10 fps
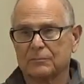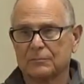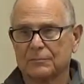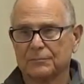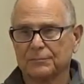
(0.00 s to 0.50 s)

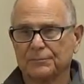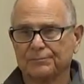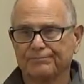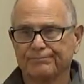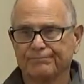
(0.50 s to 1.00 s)

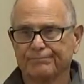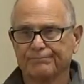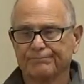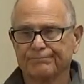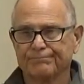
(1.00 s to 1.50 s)

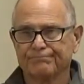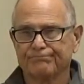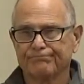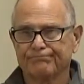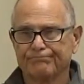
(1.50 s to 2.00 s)

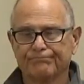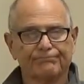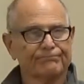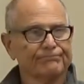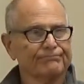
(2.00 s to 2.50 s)

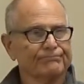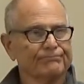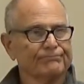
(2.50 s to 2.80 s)
Nobody speaks.